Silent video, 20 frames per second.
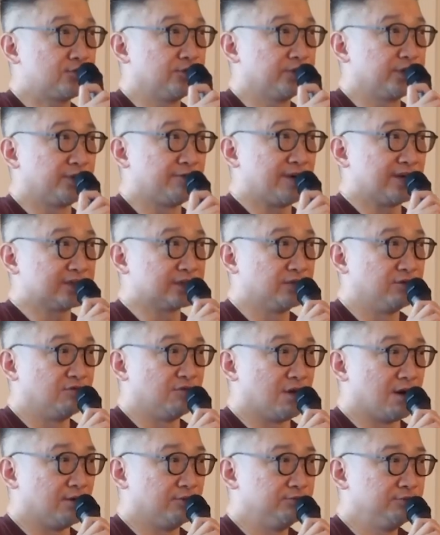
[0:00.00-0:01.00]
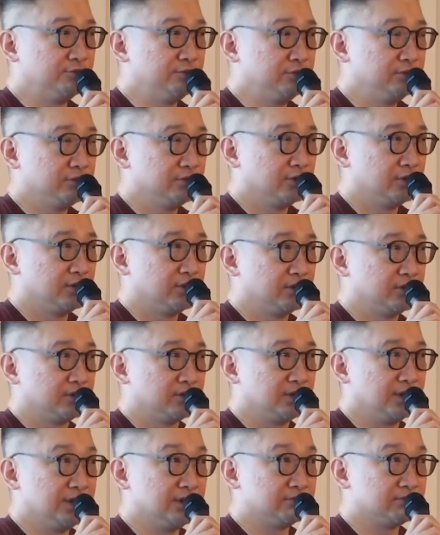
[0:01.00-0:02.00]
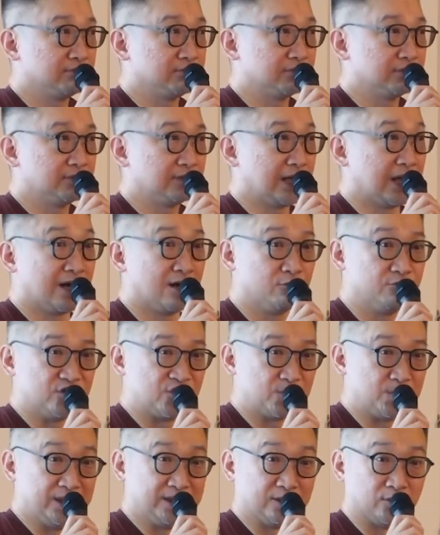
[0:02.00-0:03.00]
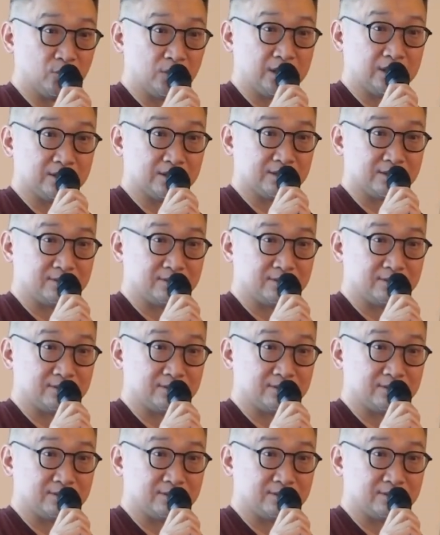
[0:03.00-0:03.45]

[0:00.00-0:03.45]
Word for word: co-director Raul, like how we split the work.